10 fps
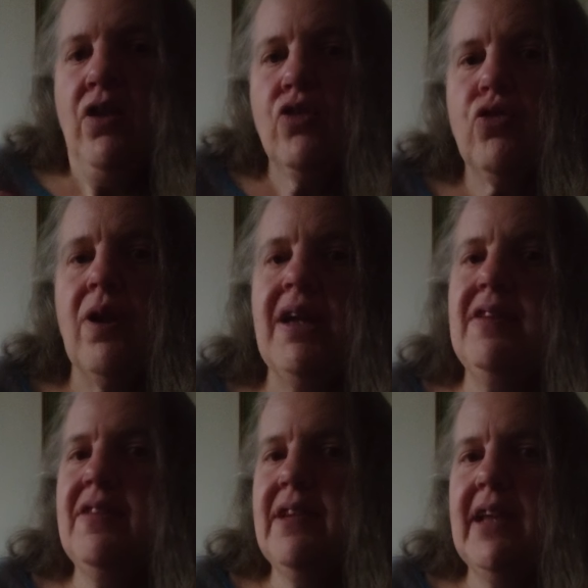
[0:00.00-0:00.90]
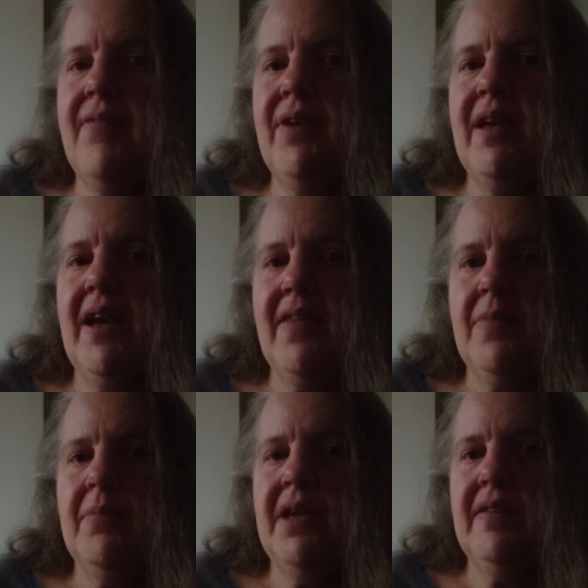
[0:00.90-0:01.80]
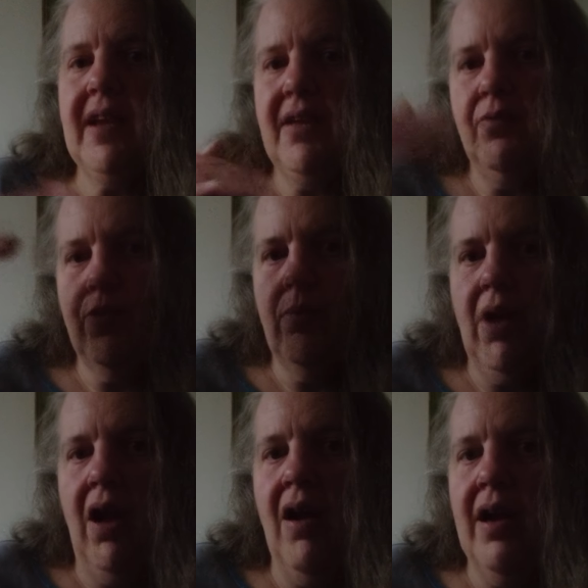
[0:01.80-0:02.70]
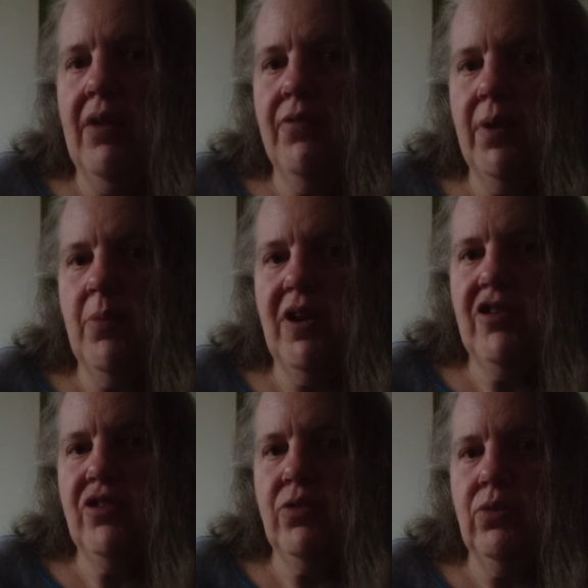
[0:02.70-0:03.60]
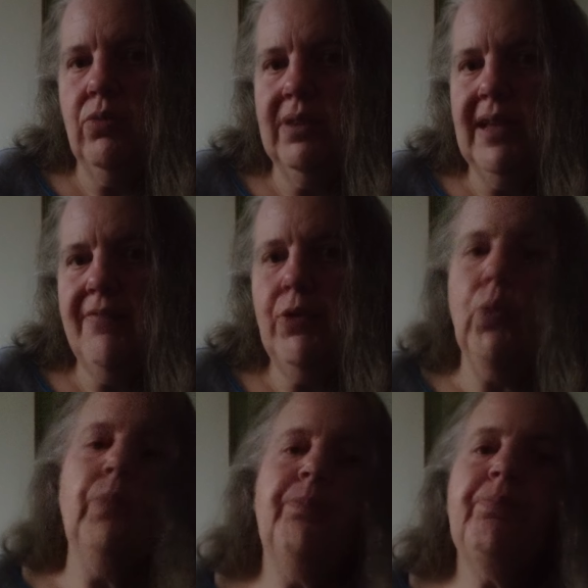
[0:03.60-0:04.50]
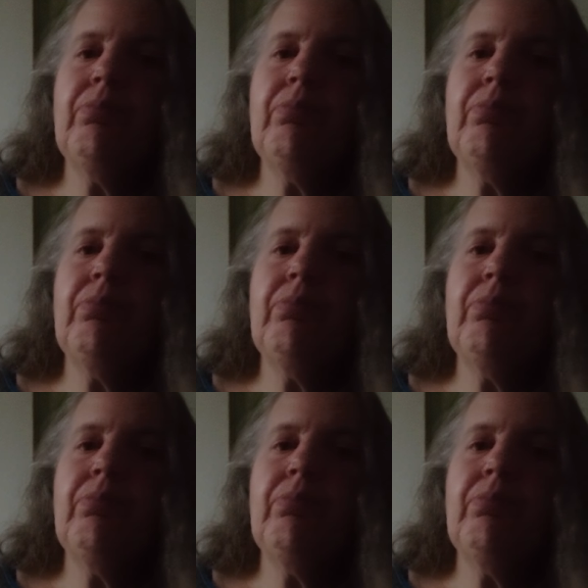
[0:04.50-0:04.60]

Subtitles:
trying to navigate the mundane from a higher vibrational level.